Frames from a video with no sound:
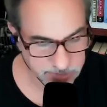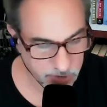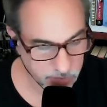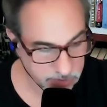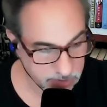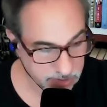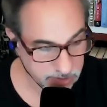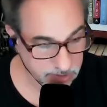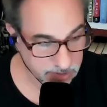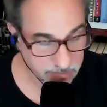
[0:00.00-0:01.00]
So
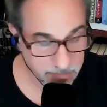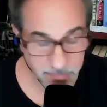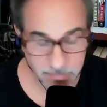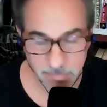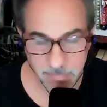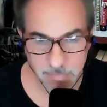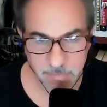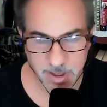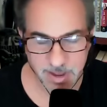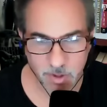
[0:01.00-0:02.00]

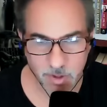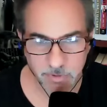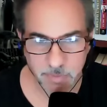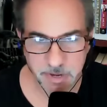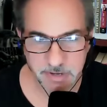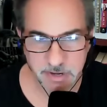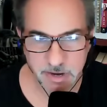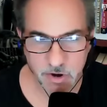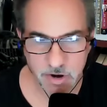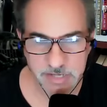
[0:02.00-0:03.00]
my humble opinion
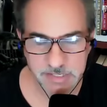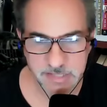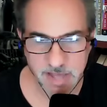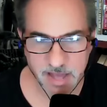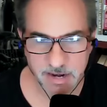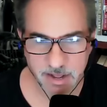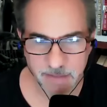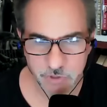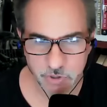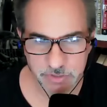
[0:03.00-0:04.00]
here is that
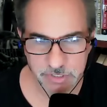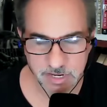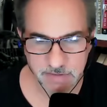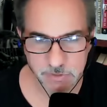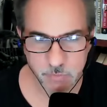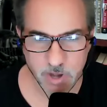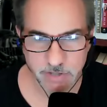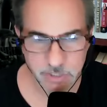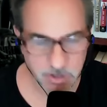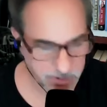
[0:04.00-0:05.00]
I'm sure Steve is
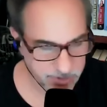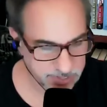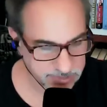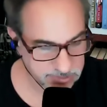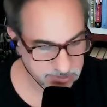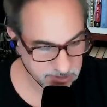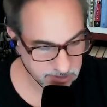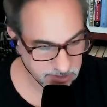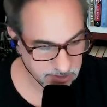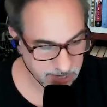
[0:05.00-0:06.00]
watching all this
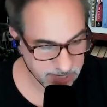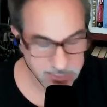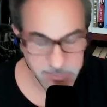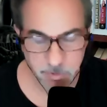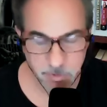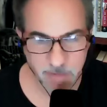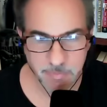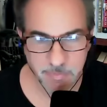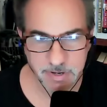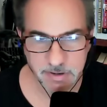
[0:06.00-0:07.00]
and he's
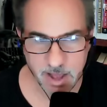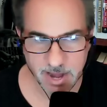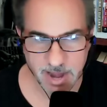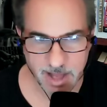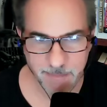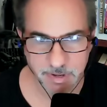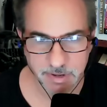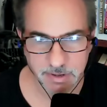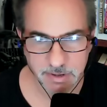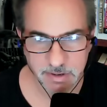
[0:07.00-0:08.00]
probably not
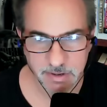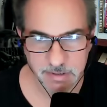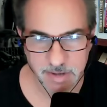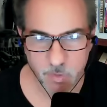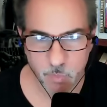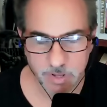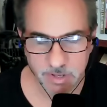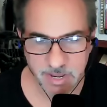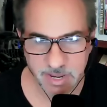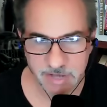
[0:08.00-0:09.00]
happy. Now,
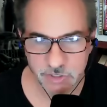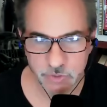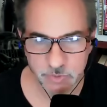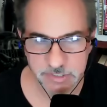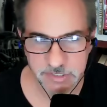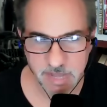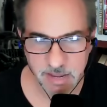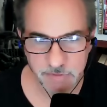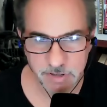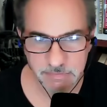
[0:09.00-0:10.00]
will he issue a
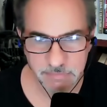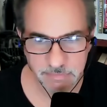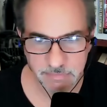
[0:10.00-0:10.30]
statement?